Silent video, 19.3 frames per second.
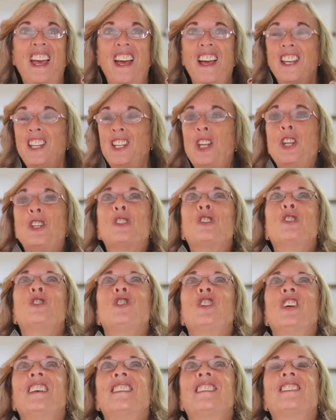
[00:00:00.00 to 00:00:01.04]
It's
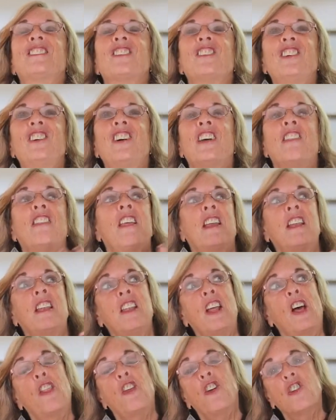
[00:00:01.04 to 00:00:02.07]
just, and then
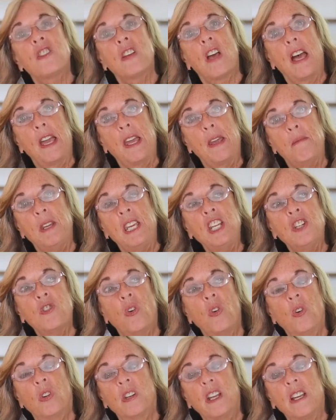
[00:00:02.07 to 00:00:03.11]
another time he
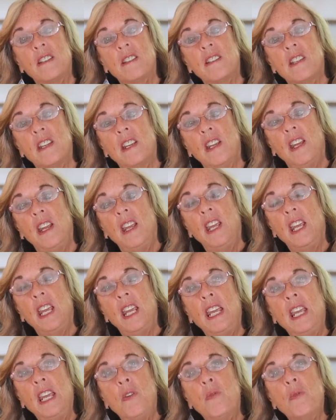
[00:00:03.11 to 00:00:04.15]
told us
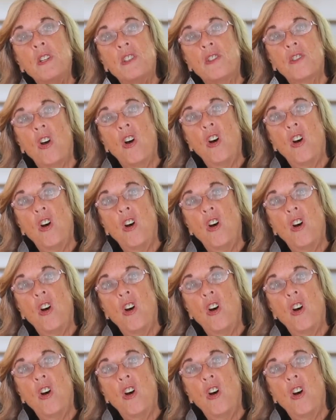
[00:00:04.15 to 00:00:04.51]
he was